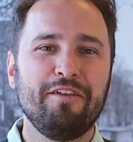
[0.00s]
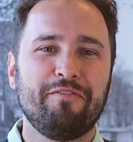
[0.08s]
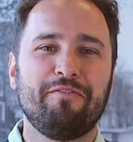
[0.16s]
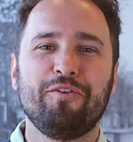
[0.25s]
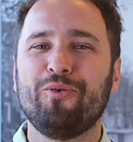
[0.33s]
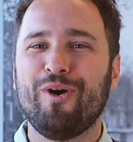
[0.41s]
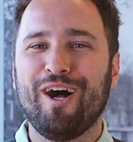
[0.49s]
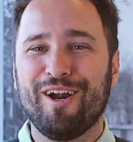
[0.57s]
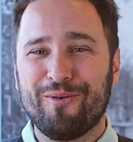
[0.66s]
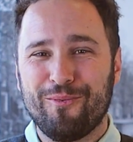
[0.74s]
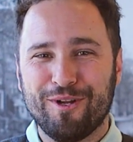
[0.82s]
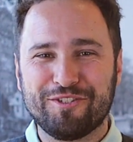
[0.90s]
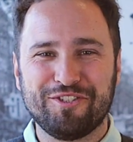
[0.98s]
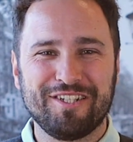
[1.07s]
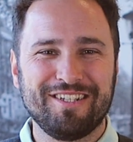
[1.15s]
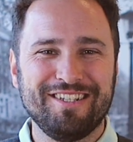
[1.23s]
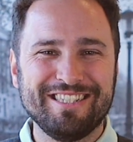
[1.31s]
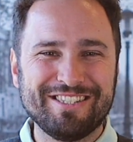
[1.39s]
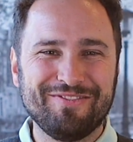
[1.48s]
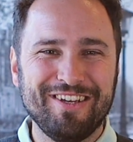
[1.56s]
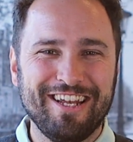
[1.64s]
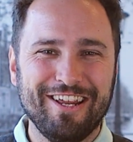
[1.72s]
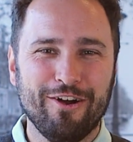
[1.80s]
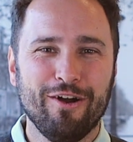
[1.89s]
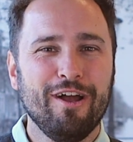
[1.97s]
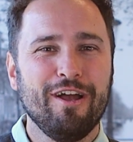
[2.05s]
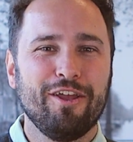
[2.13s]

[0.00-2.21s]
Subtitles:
If you are watching this video,